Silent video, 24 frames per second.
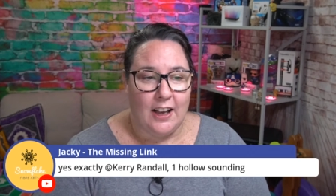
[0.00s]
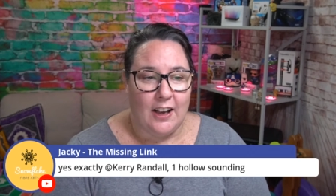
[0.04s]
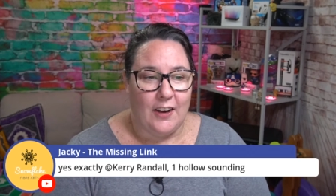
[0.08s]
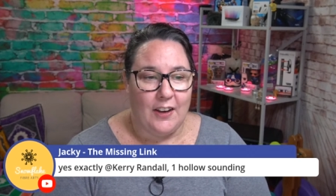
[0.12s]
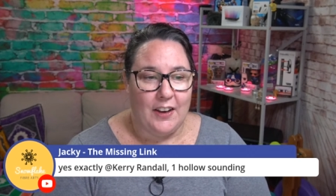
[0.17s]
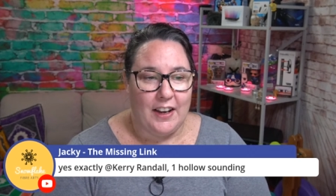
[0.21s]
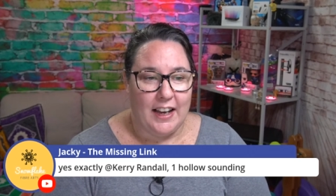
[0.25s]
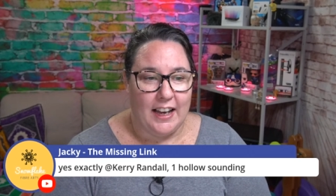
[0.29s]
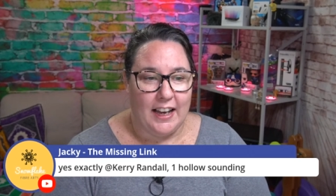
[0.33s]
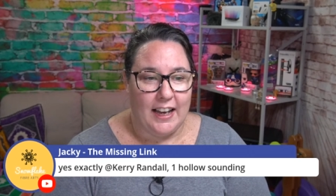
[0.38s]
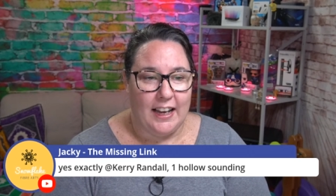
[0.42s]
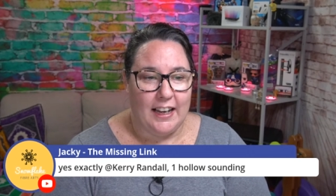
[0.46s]

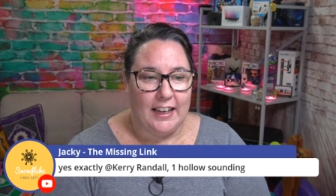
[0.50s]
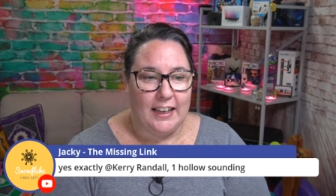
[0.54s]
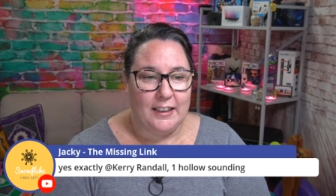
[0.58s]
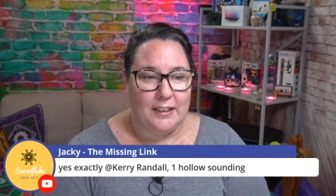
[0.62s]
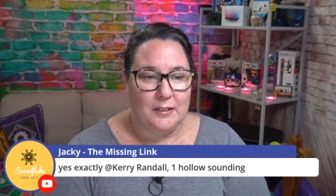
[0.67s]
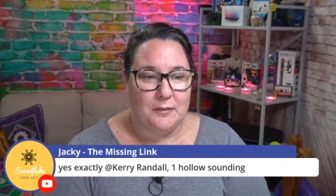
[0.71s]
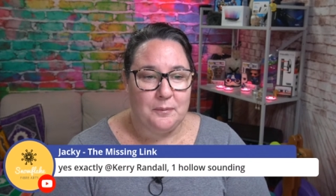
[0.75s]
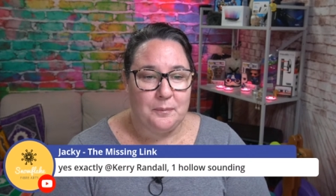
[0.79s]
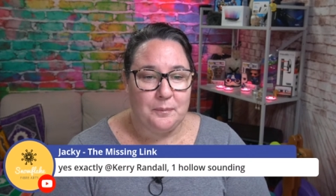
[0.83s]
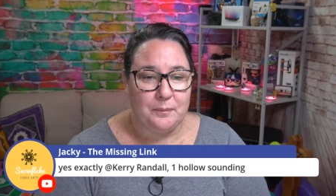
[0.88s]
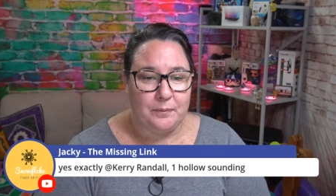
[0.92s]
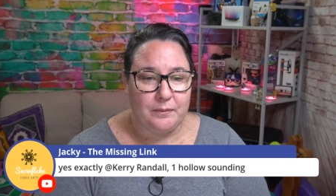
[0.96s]

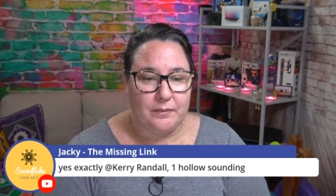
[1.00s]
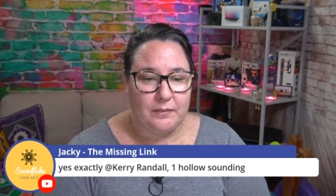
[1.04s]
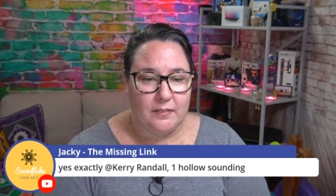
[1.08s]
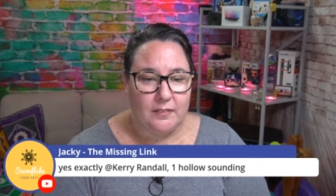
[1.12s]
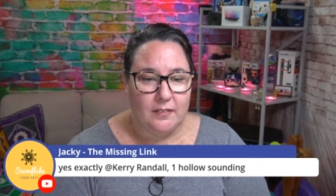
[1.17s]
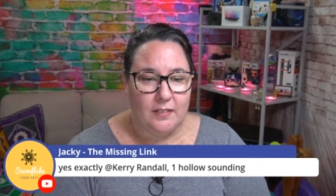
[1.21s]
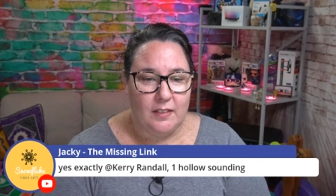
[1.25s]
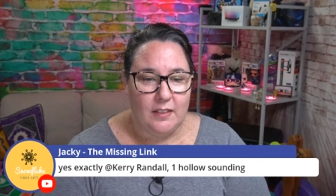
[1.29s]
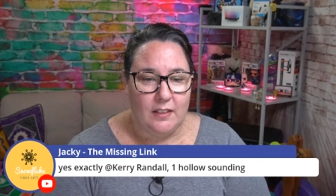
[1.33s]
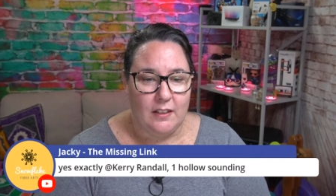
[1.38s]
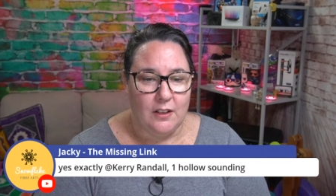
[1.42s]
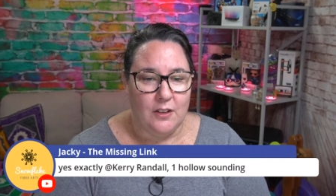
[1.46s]
Okay.
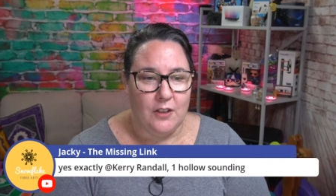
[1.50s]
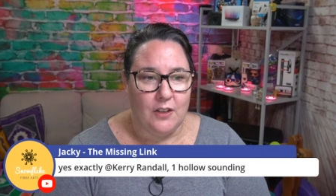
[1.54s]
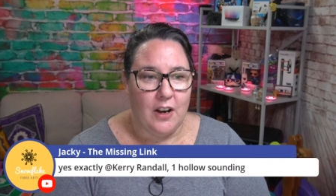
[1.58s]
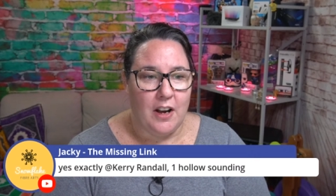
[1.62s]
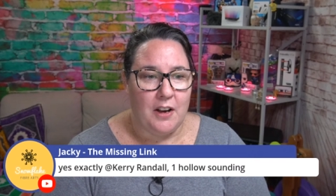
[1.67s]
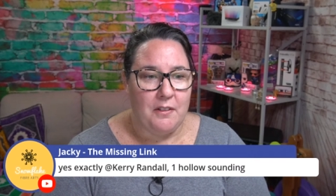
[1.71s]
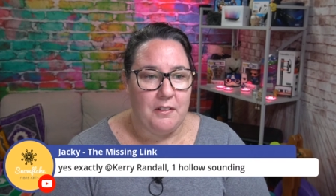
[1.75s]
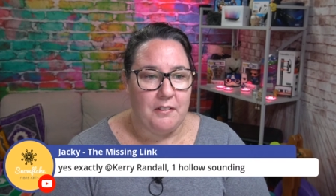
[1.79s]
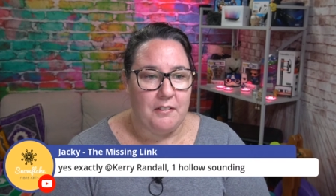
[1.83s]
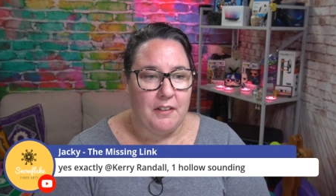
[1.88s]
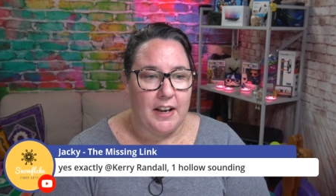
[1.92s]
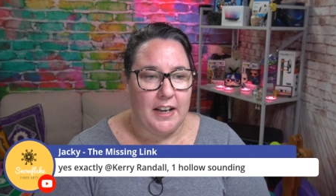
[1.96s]
All
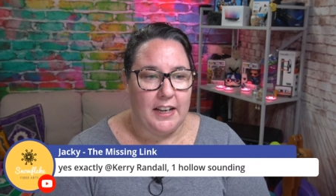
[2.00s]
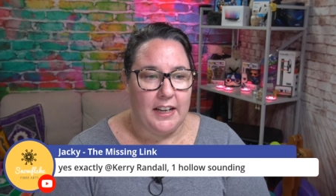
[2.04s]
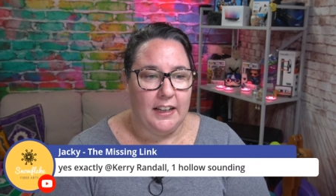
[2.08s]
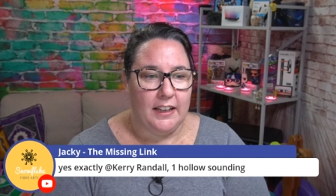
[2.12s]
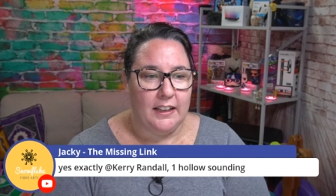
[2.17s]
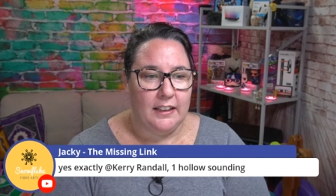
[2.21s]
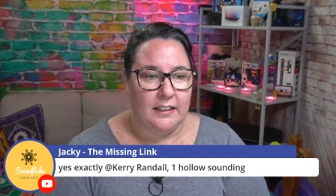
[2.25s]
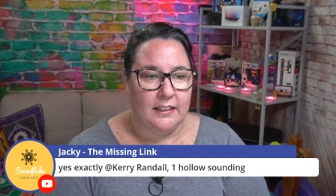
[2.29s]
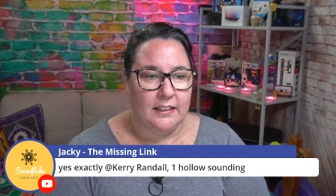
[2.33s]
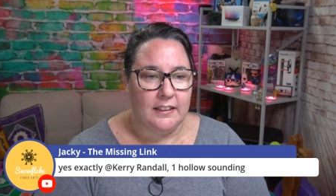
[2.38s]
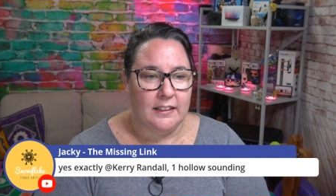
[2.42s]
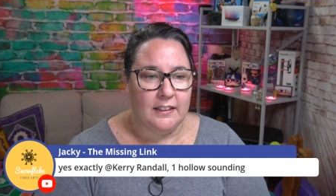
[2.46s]
right. We
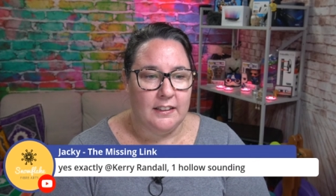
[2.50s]
ready?